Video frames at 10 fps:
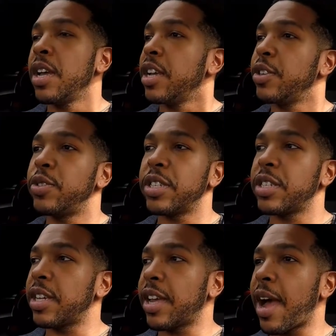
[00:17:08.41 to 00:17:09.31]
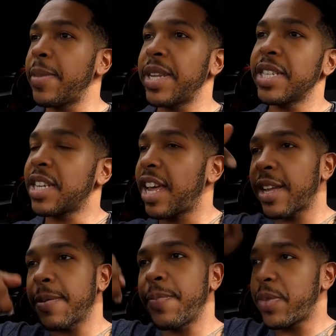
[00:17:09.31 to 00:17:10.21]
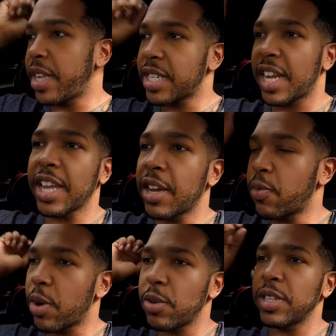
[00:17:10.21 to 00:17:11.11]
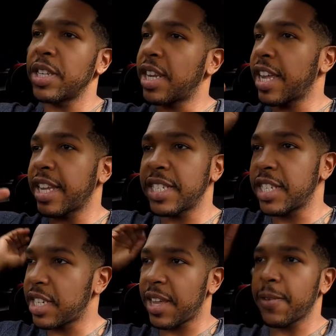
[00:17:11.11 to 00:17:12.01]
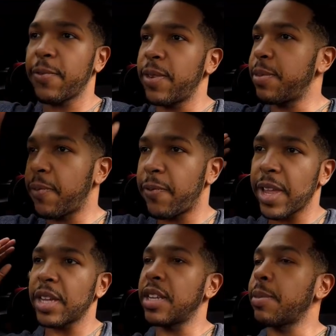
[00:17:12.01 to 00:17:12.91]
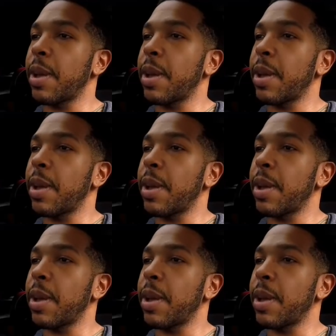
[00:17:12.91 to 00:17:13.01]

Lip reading: you just, I mean, it's like unrolling, like it's just like flipping a veil up.